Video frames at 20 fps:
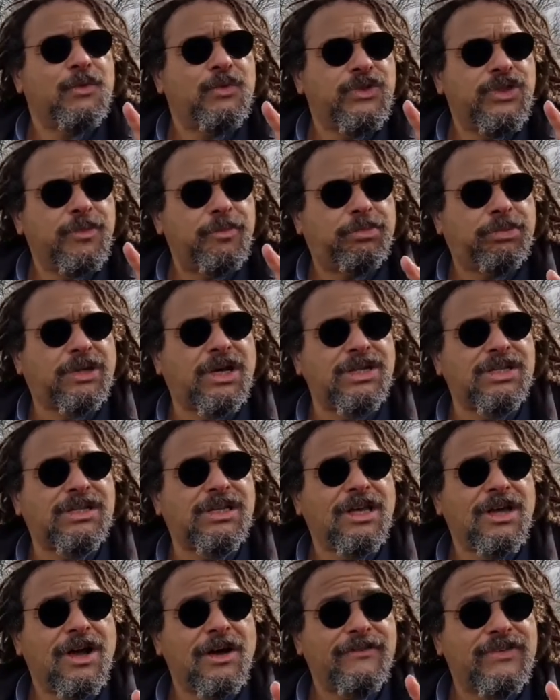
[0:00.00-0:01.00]
with the blood
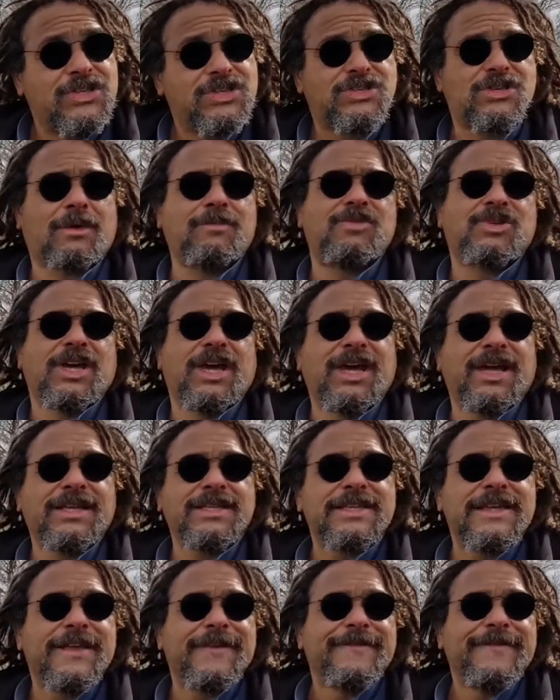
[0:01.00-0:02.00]
of his subjects.